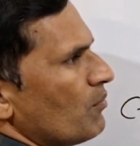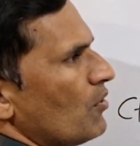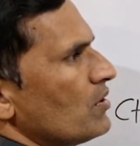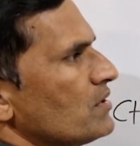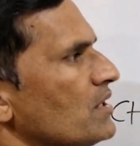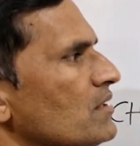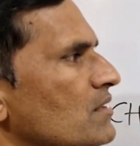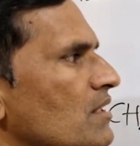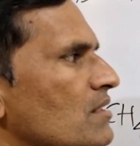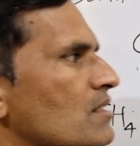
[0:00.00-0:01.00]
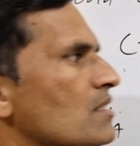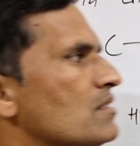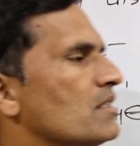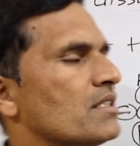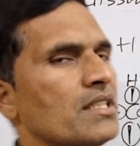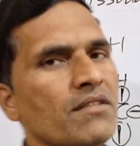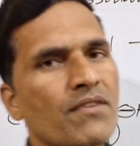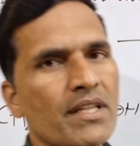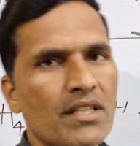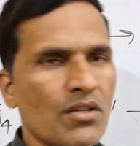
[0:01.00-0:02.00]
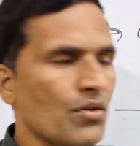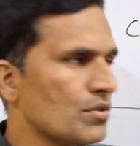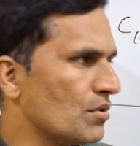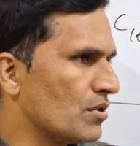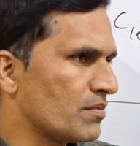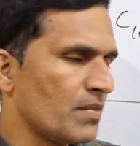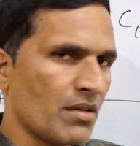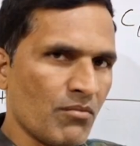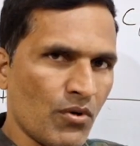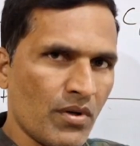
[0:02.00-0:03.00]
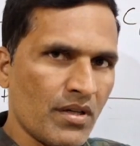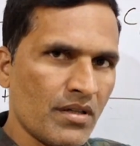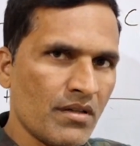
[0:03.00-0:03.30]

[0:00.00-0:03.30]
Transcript: bonds is 1665 kilojoules per mole.